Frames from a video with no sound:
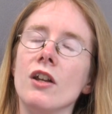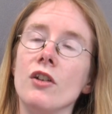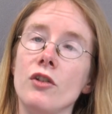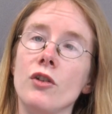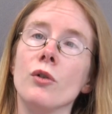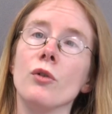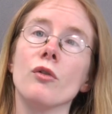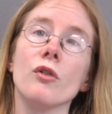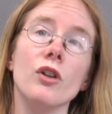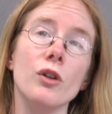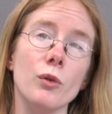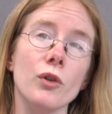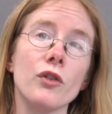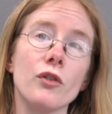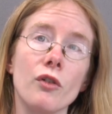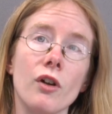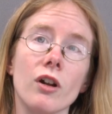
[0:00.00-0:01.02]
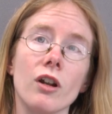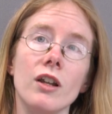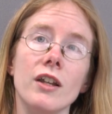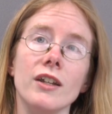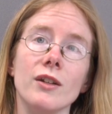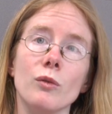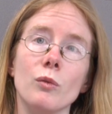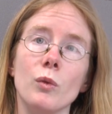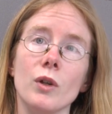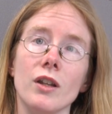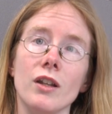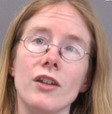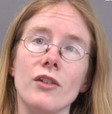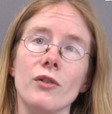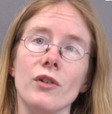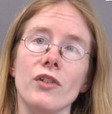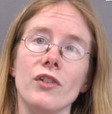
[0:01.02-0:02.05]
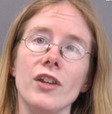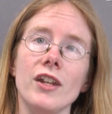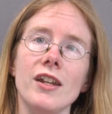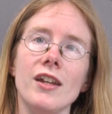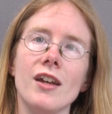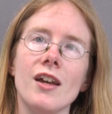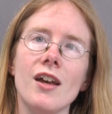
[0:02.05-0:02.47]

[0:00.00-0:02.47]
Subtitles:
children who are struggling with literacy.